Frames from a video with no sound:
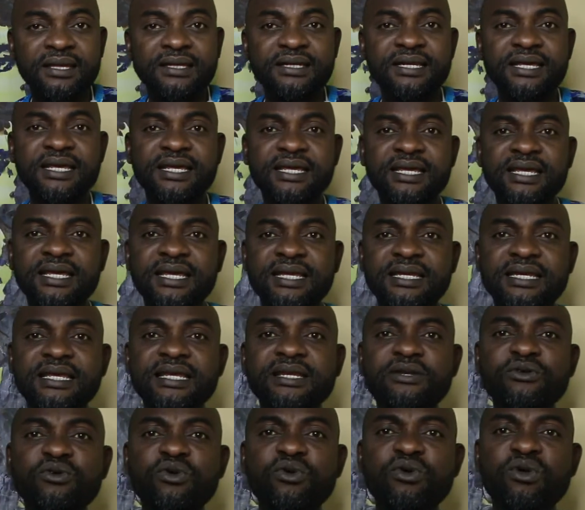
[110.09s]
They,
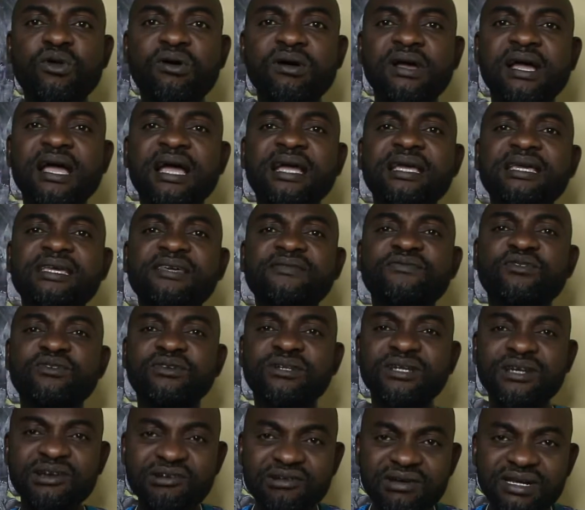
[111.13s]
they no longer give you
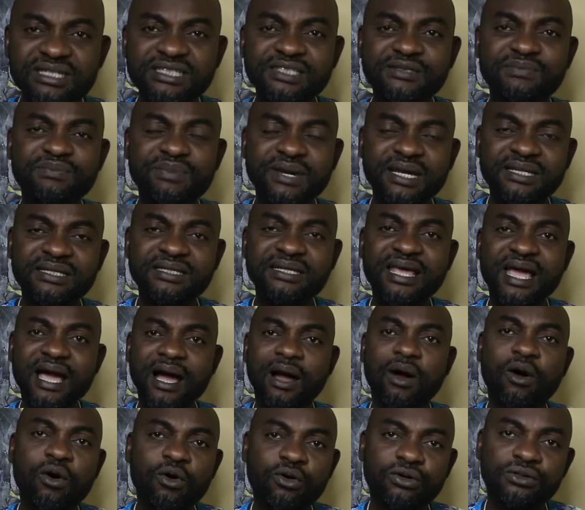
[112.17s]
the respect they
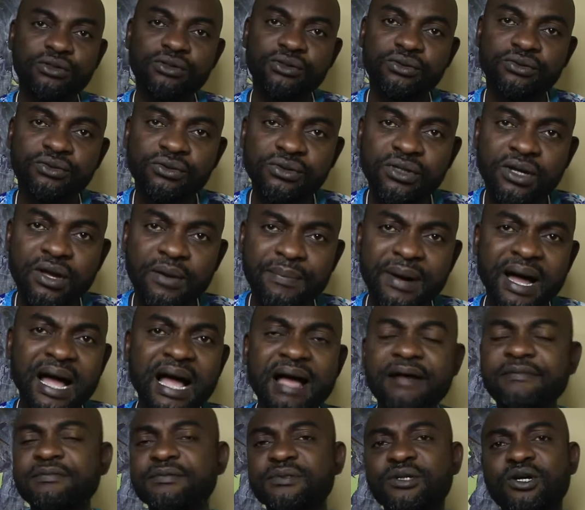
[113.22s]
accord you
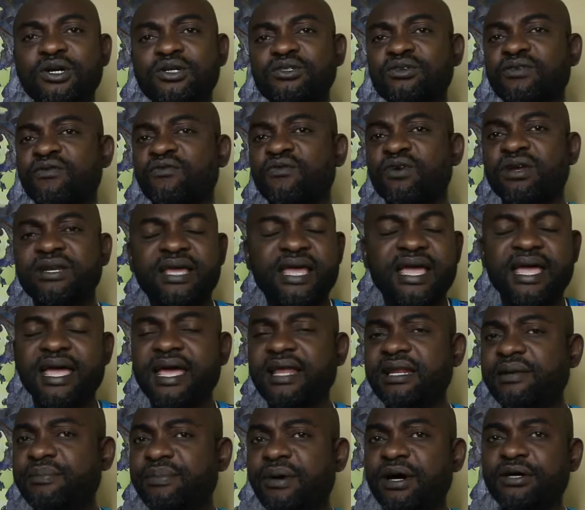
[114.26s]
perhaps because of what they
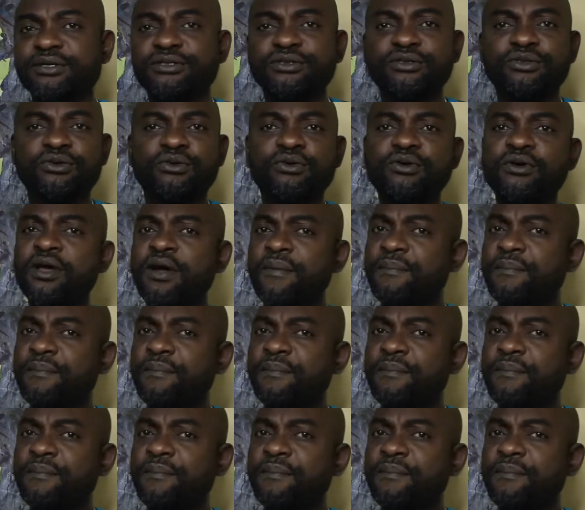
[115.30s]
heard about you,